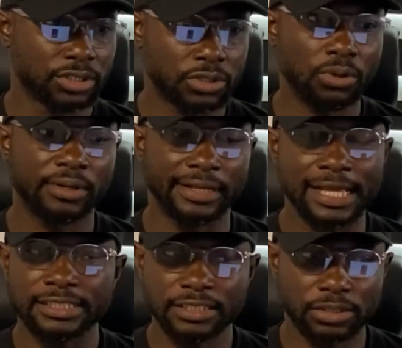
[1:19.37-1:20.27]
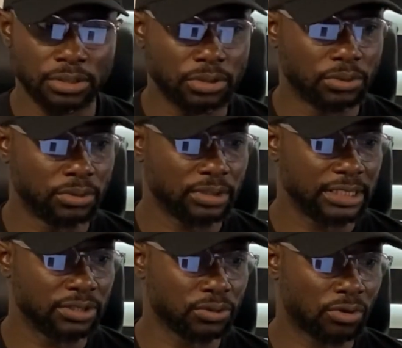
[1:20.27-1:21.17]
So next thing to do
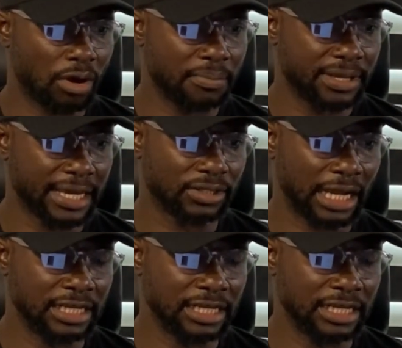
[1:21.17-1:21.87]
is to come here.